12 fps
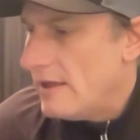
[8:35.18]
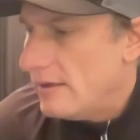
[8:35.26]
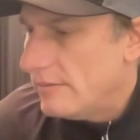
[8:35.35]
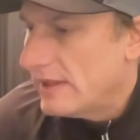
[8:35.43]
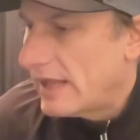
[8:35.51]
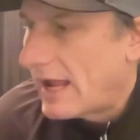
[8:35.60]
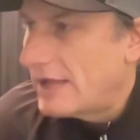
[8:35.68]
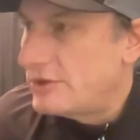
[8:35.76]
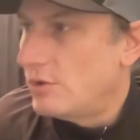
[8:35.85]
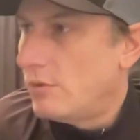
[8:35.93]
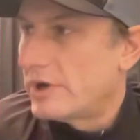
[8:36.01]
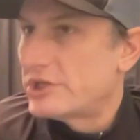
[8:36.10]
But like, I
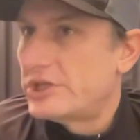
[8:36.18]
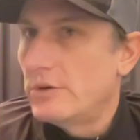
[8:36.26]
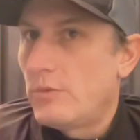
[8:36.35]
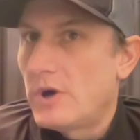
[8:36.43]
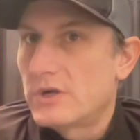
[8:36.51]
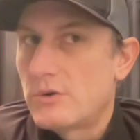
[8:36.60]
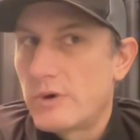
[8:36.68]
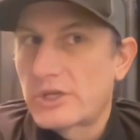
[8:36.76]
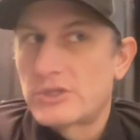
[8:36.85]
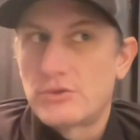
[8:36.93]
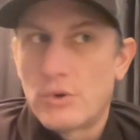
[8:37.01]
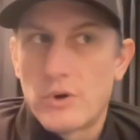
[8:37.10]
do want to share one
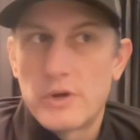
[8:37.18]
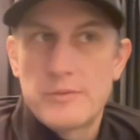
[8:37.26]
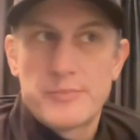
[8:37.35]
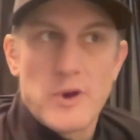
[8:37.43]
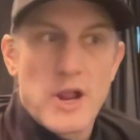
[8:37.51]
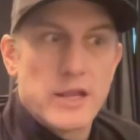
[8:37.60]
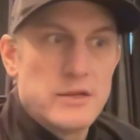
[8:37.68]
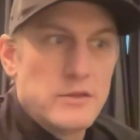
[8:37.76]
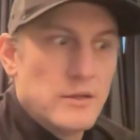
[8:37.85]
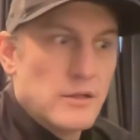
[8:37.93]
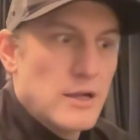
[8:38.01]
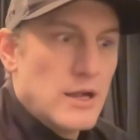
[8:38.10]
quick story with Brian.
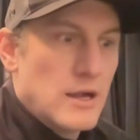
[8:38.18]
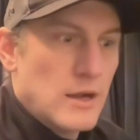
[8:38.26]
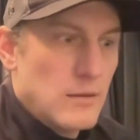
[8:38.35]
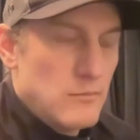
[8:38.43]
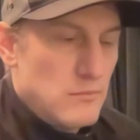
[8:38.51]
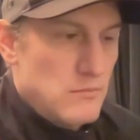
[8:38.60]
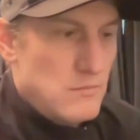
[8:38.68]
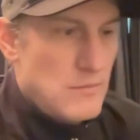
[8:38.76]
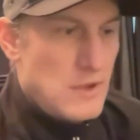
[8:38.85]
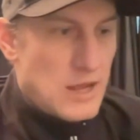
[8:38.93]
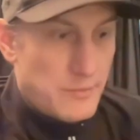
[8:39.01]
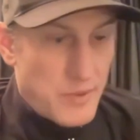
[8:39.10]

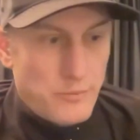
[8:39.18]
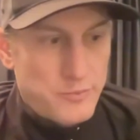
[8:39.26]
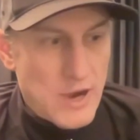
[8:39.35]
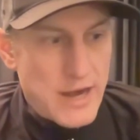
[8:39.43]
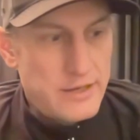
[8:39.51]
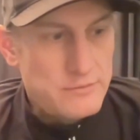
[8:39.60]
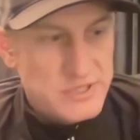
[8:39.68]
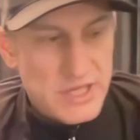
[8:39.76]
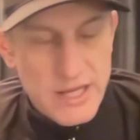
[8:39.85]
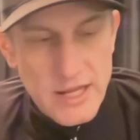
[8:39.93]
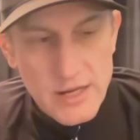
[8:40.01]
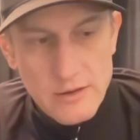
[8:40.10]
About Brian. It was
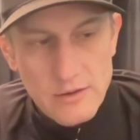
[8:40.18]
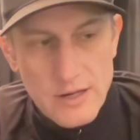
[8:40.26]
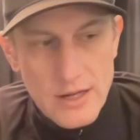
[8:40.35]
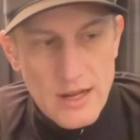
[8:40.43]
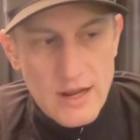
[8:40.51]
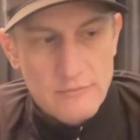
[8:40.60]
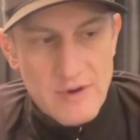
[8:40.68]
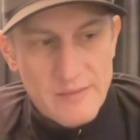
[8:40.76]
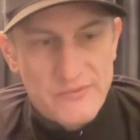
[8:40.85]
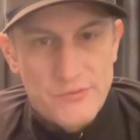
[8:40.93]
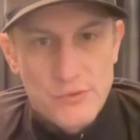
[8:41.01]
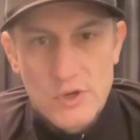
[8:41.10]
the year
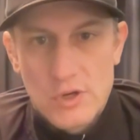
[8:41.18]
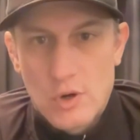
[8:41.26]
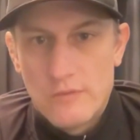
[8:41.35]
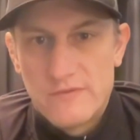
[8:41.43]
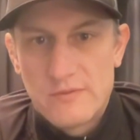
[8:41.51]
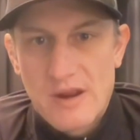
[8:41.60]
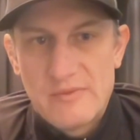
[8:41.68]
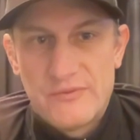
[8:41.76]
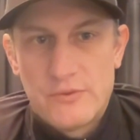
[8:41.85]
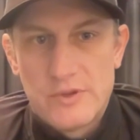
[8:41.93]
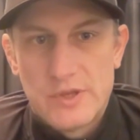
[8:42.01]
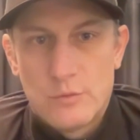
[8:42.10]
right before COVID, right
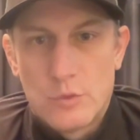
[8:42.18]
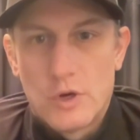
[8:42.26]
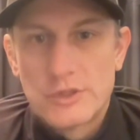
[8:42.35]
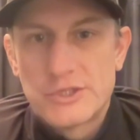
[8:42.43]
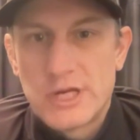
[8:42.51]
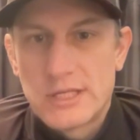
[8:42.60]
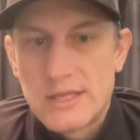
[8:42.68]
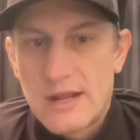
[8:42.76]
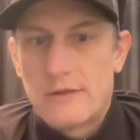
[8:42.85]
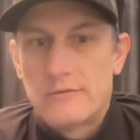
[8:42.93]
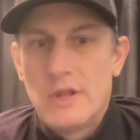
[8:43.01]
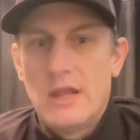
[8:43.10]
before the world shut
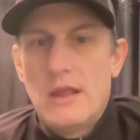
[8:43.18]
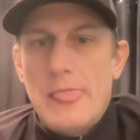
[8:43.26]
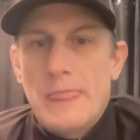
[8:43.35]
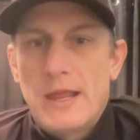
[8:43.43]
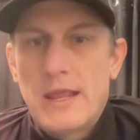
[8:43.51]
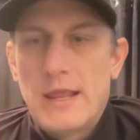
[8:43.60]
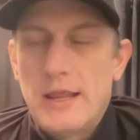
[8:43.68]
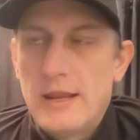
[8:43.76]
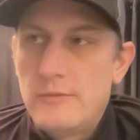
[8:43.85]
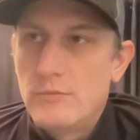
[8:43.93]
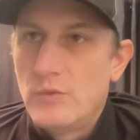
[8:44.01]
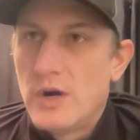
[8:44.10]
down,
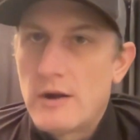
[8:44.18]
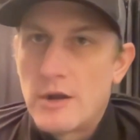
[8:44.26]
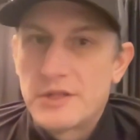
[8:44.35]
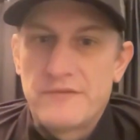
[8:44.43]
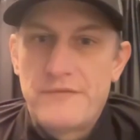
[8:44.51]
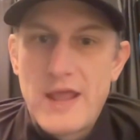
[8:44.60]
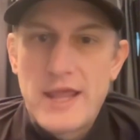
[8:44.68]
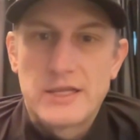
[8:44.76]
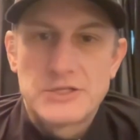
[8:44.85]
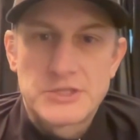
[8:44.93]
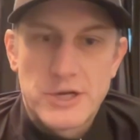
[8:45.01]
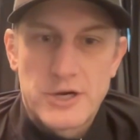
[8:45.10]
and we're out at the
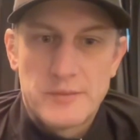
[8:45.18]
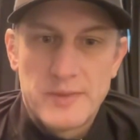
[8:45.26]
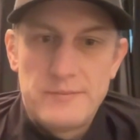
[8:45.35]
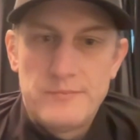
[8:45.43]
Vegas tournament,